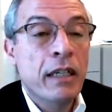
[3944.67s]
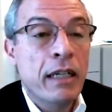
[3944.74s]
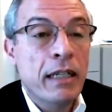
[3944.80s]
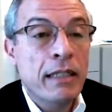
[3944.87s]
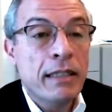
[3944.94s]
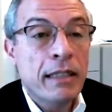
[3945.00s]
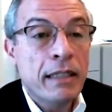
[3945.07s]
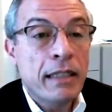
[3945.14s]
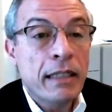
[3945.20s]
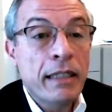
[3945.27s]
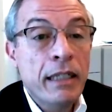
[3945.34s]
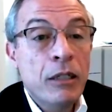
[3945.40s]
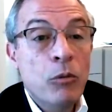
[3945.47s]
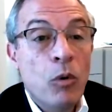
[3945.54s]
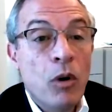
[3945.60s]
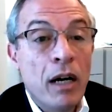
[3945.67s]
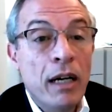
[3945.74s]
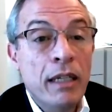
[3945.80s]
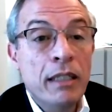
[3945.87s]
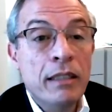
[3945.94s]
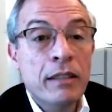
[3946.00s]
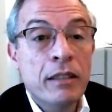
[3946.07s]
Is it clear why
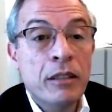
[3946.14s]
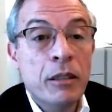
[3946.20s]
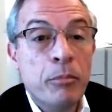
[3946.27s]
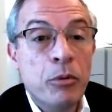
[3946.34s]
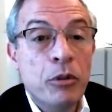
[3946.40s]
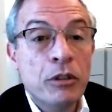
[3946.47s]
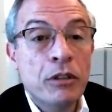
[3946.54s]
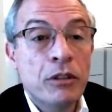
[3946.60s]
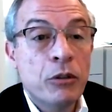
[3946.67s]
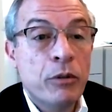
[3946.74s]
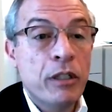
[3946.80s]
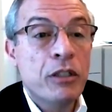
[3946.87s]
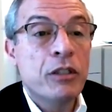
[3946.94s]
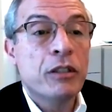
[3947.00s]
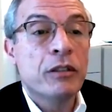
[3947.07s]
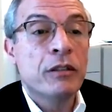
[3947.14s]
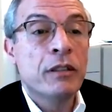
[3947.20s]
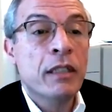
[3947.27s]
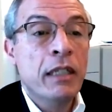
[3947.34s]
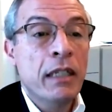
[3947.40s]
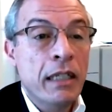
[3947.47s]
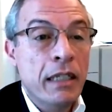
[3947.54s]
it is an important question?
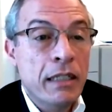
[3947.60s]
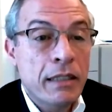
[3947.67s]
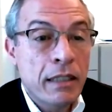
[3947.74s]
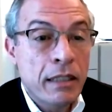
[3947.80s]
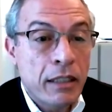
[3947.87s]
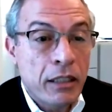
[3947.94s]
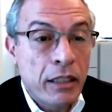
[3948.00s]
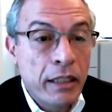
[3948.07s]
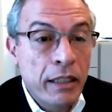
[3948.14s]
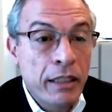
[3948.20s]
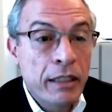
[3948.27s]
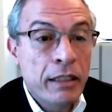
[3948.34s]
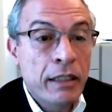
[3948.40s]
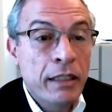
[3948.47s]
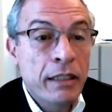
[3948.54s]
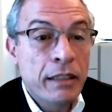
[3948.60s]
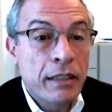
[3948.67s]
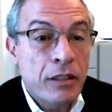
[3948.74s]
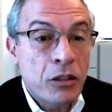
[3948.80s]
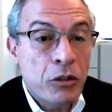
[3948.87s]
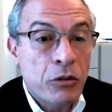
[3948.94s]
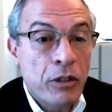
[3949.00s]
Is it clearly
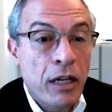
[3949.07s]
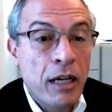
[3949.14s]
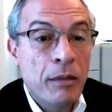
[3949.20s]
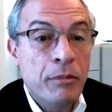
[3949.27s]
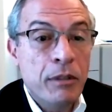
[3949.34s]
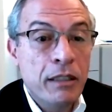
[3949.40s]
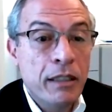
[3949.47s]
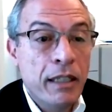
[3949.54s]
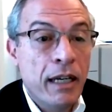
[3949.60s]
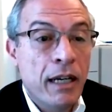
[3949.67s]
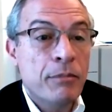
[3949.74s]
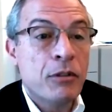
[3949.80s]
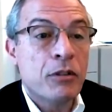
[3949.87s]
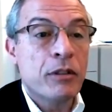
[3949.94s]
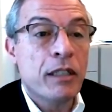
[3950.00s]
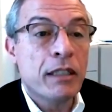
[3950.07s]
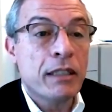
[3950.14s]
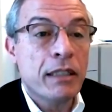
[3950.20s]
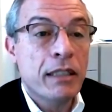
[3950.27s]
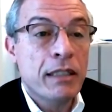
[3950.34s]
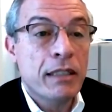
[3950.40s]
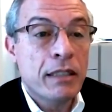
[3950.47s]
described in the abstract?
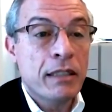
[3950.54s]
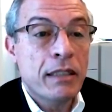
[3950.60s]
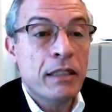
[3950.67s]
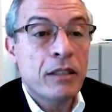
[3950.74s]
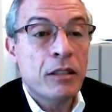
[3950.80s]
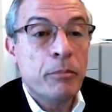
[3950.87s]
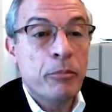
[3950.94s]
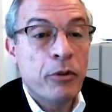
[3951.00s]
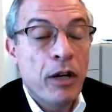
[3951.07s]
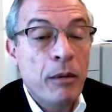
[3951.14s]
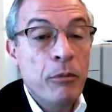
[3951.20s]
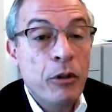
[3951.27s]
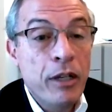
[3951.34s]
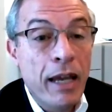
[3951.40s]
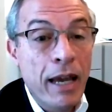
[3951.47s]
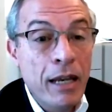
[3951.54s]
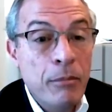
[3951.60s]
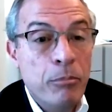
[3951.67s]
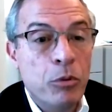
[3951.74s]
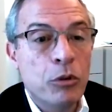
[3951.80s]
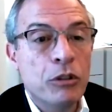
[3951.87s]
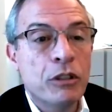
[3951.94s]
Is the primary
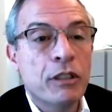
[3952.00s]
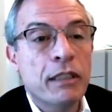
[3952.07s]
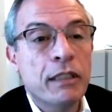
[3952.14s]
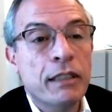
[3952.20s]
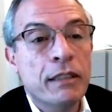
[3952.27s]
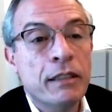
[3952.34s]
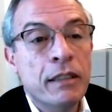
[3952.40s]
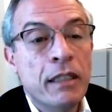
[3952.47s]
endpoint clear?